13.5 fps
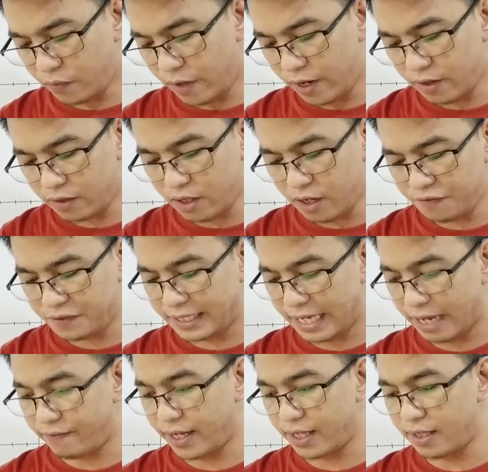root of
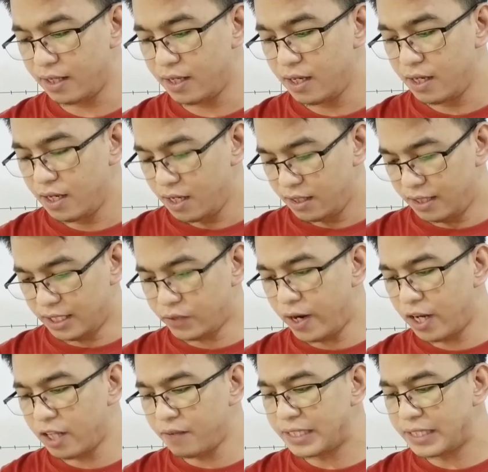7. The square root